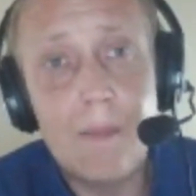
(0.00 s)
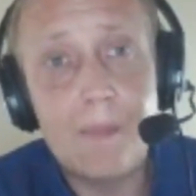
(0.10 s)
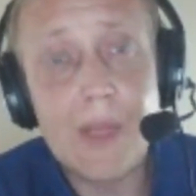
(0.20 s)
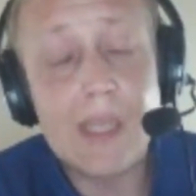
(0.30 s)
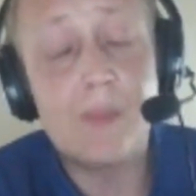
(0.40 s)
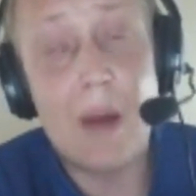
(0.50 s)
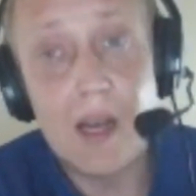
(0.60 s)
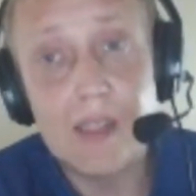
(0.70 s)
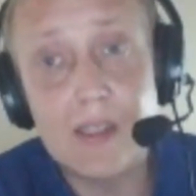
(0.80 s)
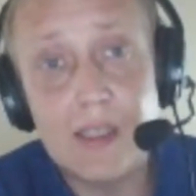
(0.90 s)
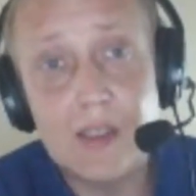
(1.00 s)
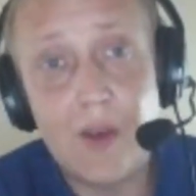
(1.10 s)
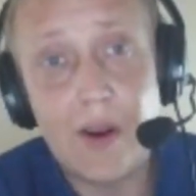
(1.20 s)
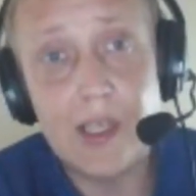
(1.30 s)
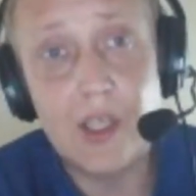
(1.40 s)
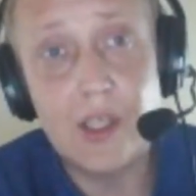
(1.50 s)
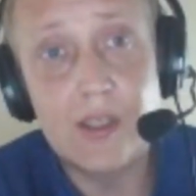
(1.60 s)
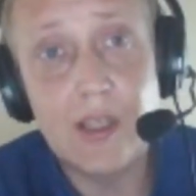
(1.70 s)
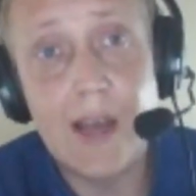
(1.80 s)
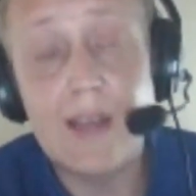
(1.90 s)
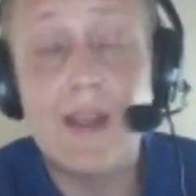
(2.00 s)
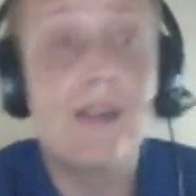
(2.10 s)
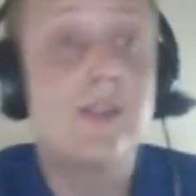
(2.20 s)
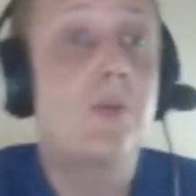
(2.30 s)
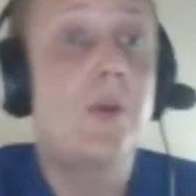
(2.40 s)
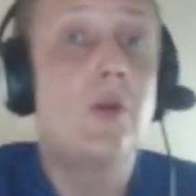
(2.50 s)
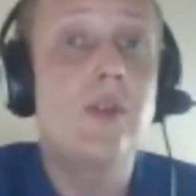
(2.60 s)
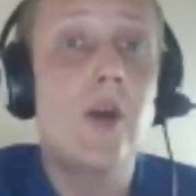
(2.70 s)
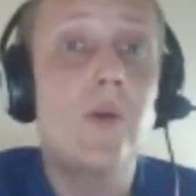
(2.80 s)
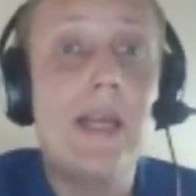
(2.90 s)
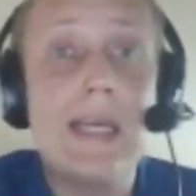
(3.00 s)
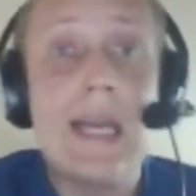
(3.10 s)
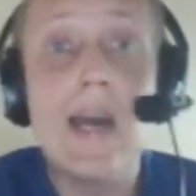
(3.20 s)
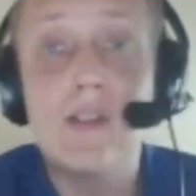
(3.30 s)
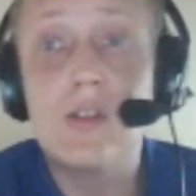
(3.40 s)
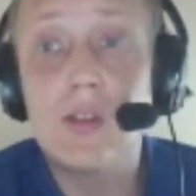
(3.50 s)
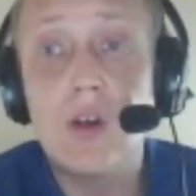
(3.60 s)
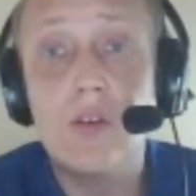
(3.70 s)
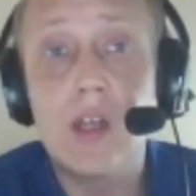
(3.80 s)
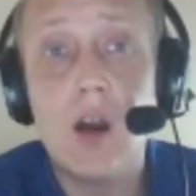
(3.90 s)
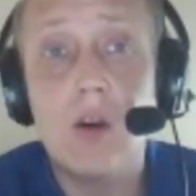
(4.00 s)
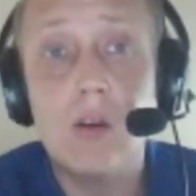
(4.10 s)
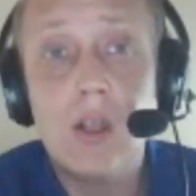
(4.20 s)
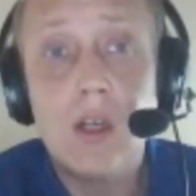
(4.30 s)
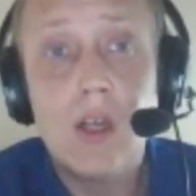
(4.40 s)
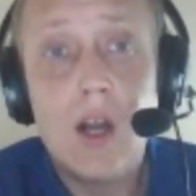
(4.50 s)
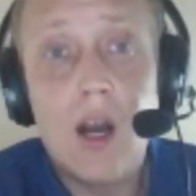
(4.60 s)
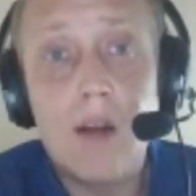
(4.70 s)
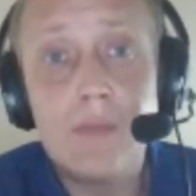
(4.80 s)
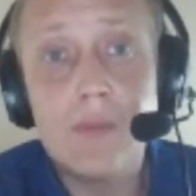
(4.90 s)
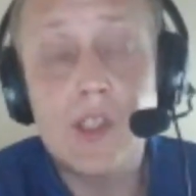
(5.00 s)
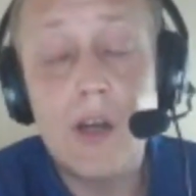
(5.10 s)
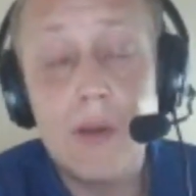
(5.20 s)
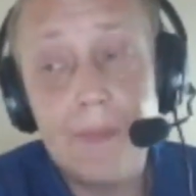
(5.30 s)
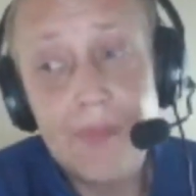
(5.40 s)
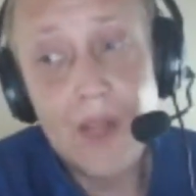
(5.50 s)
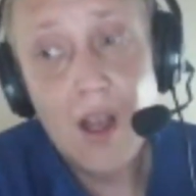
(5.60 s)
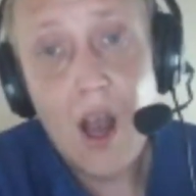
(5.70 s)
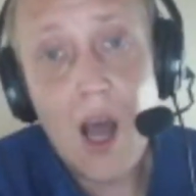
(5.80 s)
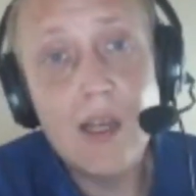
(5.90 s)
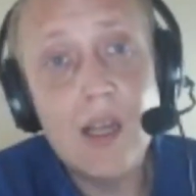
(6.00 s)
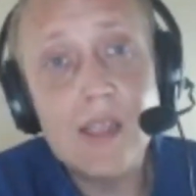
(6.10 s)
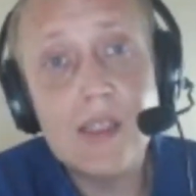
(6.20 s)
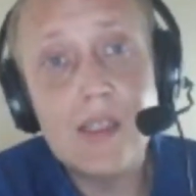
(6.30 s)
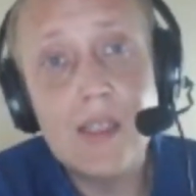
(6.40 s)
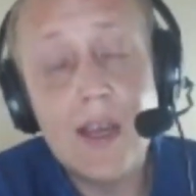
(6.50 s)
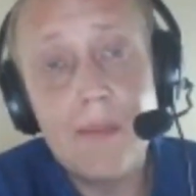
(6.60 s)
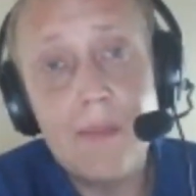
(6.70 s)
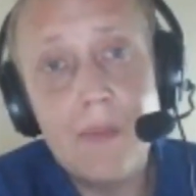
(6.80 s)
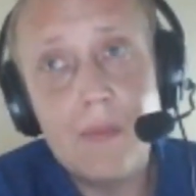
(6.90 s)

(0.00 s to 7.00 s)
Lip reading: His passing is very good, and as we all know, he can score a goal. So I'd like to see him